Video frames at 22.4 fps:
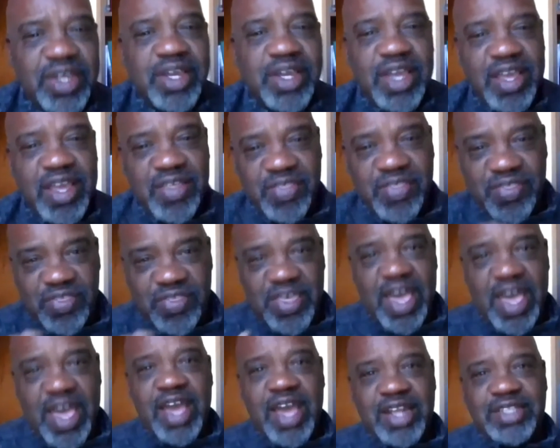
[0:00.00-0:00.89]
And
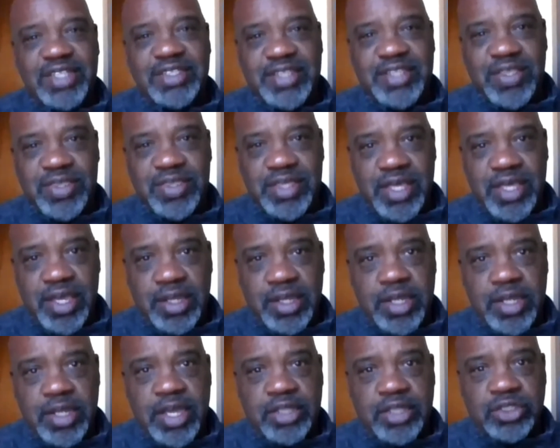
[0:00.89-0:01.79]
that is the thing
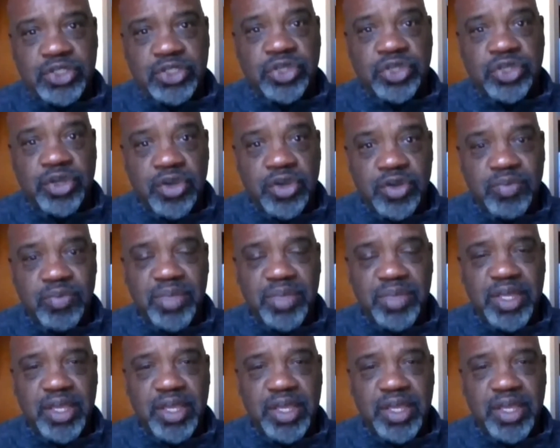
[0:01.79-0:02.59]
that turned me.